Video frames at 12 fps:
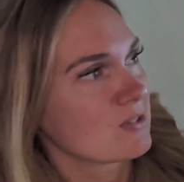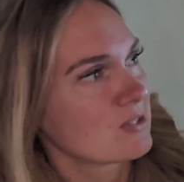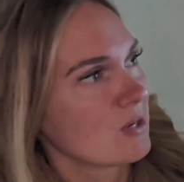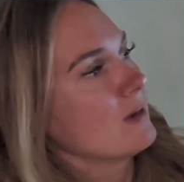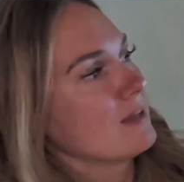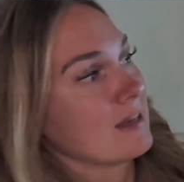
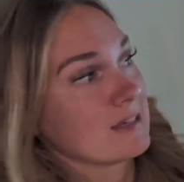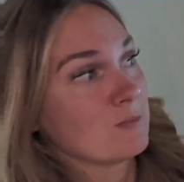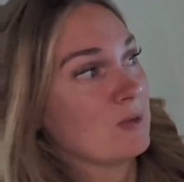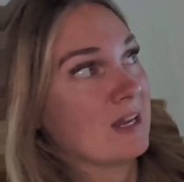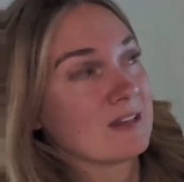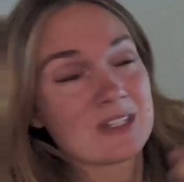So in like,
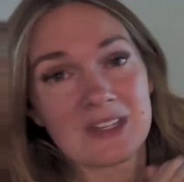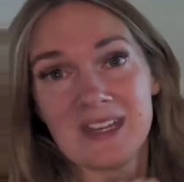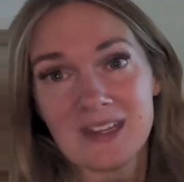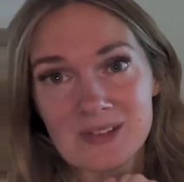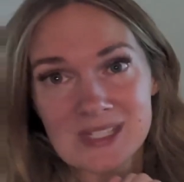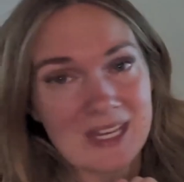we had
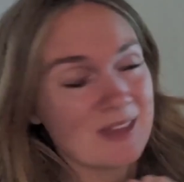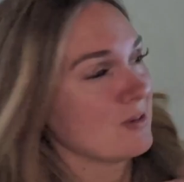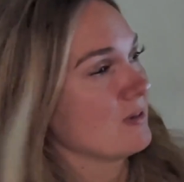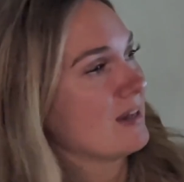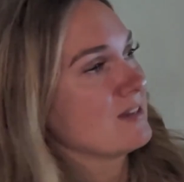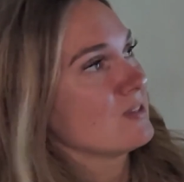taquitos the other
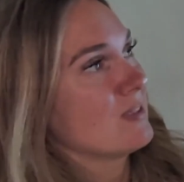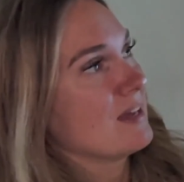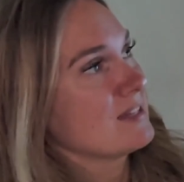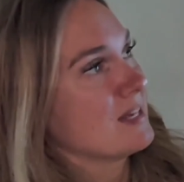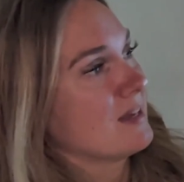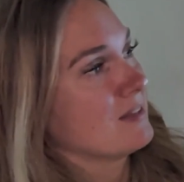night, so
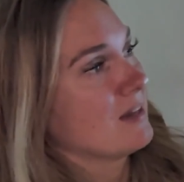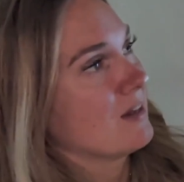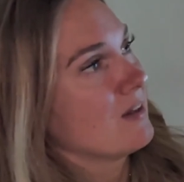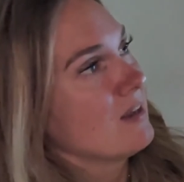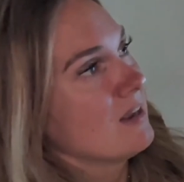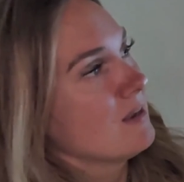that's on there.